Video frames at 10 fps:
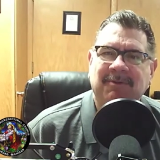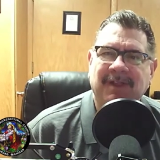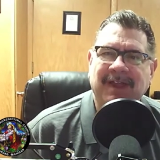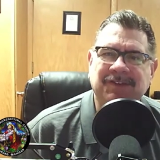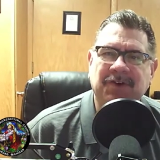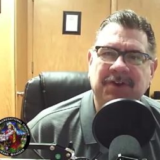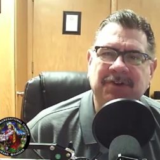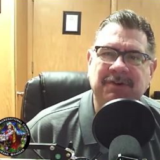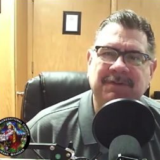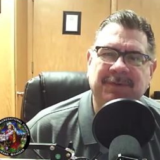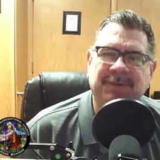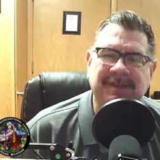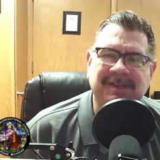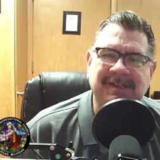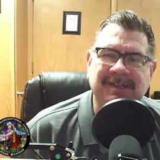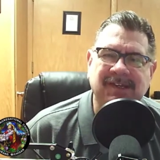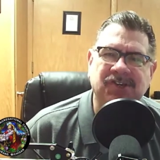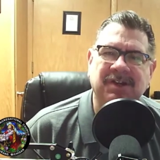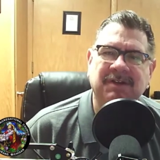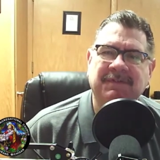Well, that's going to do it for this
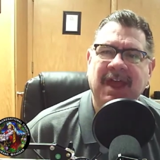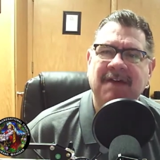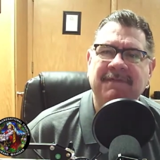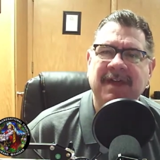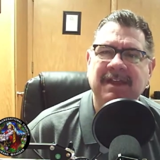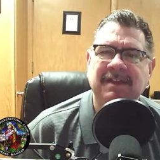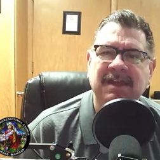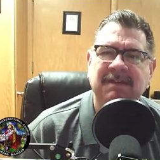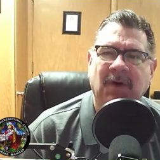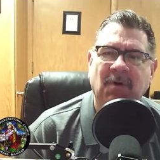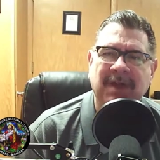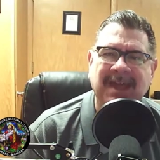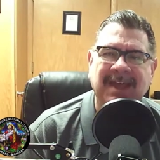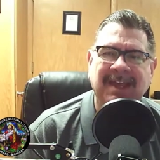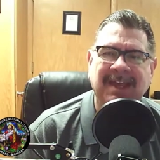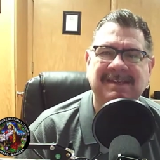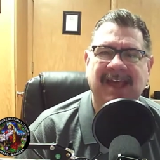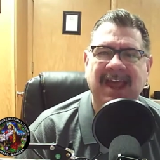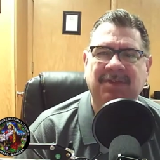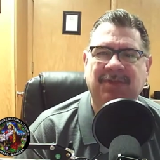edition of Cafe Devo. It is
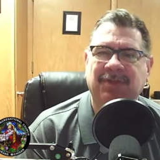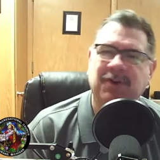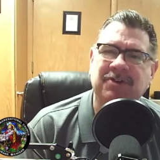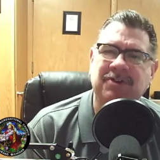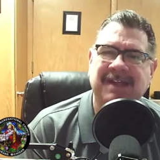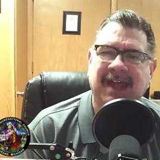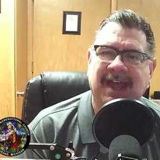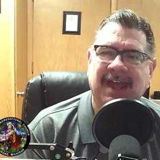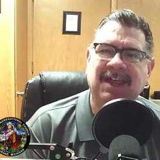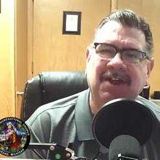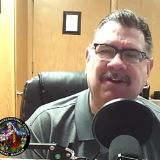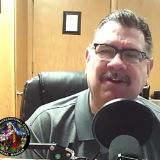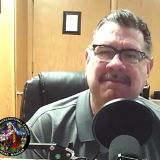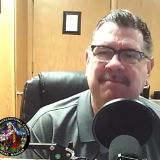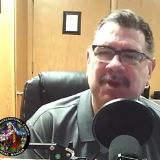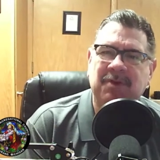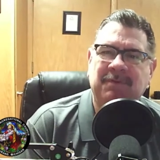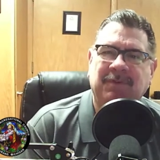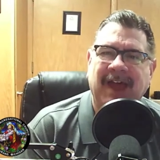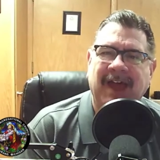a Thursday here in
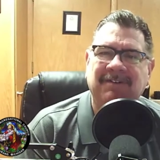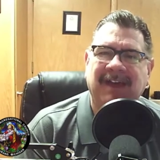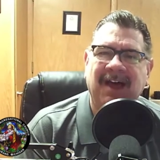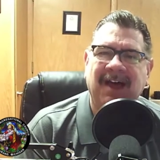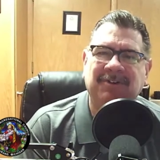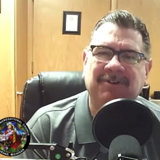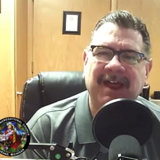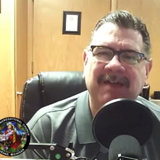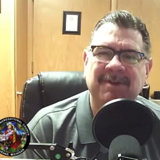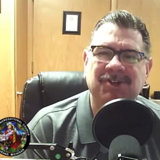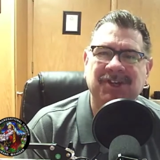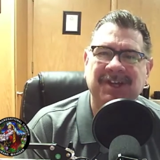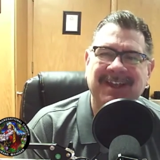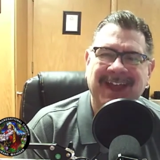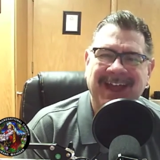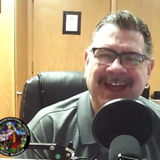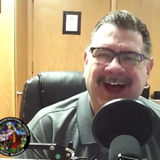beautiful downtown Durand, Michigan.